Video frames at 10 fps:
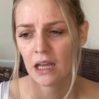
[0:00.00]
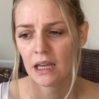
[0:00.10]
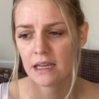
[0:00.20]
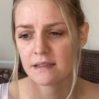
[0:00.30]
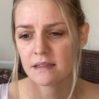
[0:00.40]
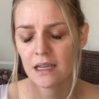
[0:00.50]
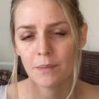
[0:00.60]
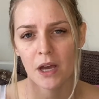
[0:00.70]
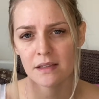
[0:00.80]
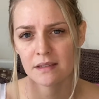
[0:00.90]
is the
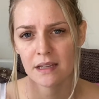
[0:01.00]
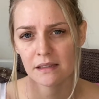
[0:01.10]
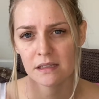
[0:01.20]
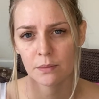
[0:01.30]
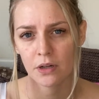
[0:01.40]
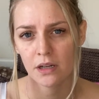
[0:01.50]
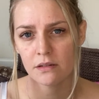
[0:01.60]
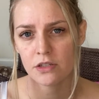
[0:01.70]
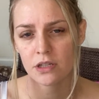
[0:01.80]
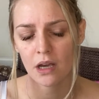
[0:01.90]
person-centered approach.